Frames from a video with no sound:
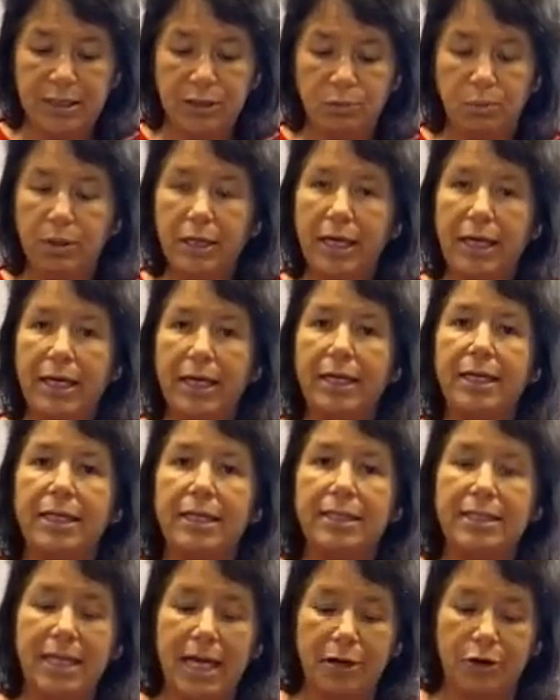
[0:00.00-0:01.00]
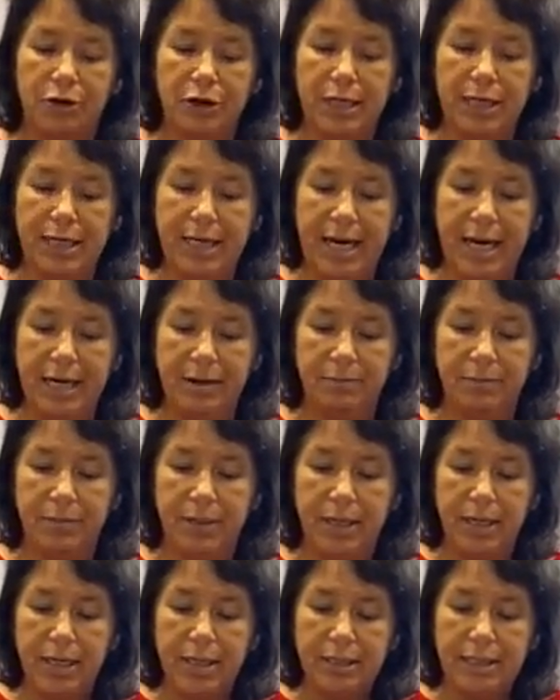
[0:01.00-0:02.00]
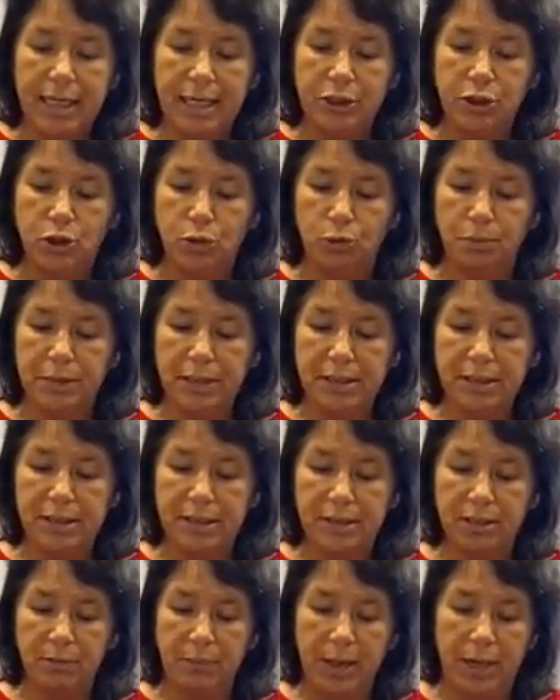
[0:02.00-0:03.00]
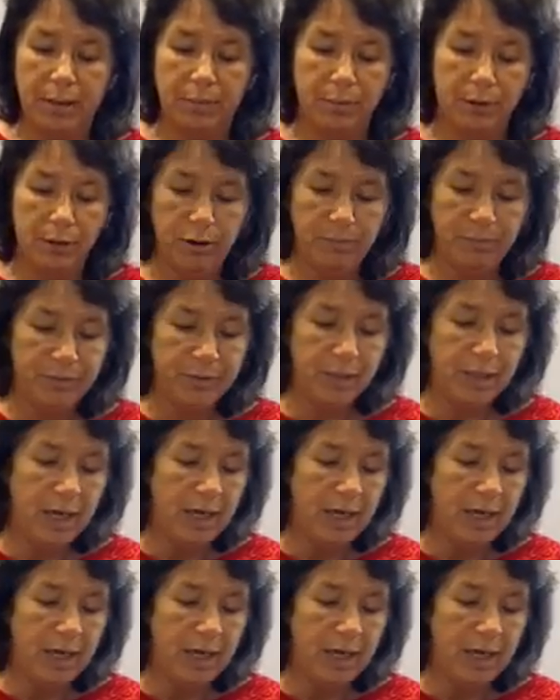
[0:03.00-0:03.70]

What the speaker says: to play an integrity game. Take two pieces of paper